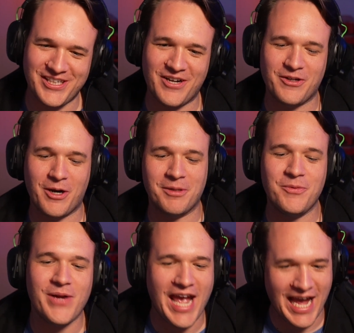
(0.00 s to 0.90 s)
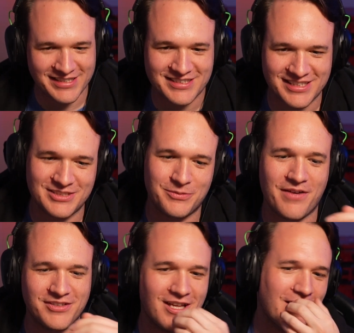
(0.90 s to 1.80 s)
You know, normally we ask, because we
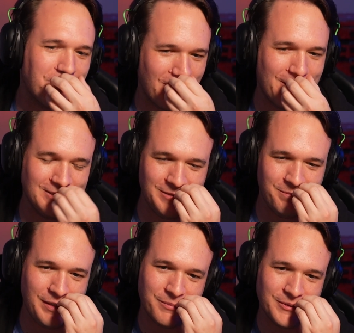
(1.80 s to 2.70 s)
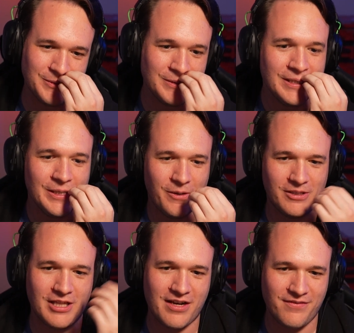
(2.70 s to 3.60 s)
have a lot of production people or
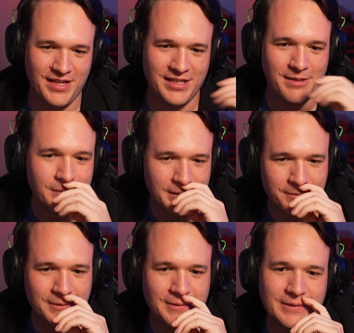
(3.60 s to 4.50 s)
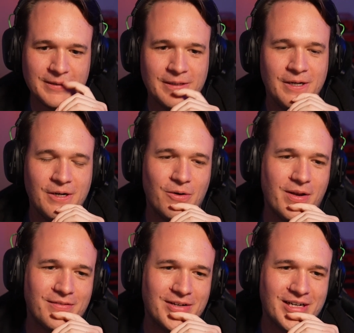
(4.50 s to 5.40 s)
a lot of indie people or
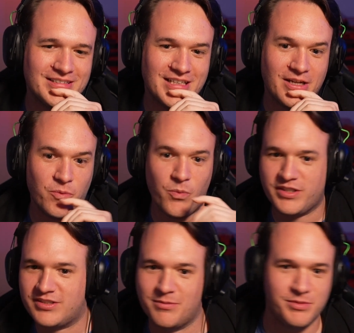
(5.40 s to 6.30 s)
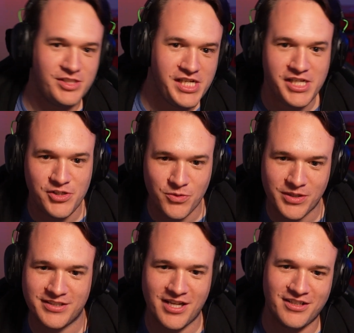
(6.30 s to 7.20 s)
whatever, and it's like, what's some tea you
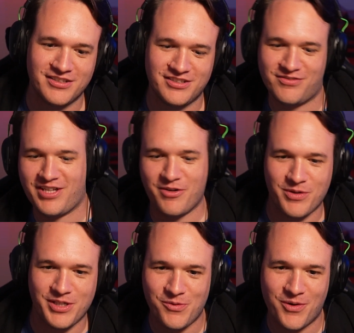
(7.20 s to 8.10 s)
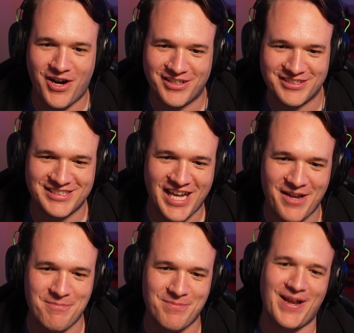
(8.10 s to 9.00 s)
can tell us of, like, when you were on
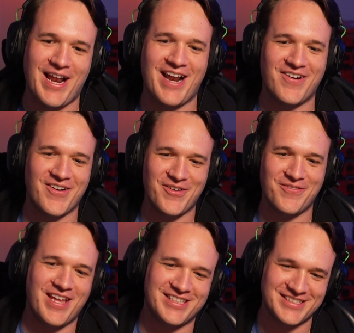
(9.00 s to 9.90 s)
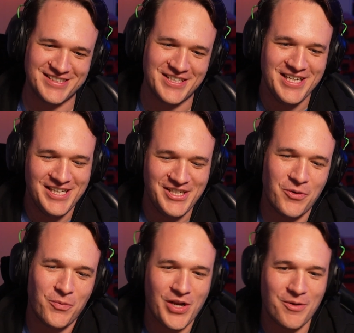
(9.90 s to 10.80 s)
set? But I don't know if that's
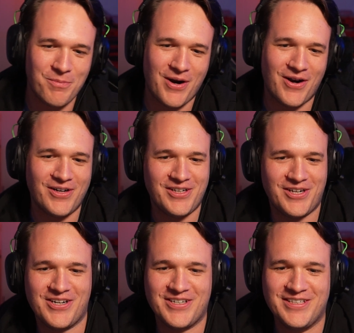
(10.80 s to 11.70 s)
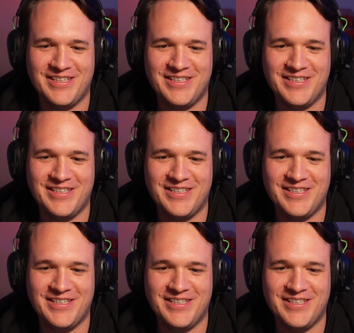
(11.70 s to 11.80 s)
your wheel park or.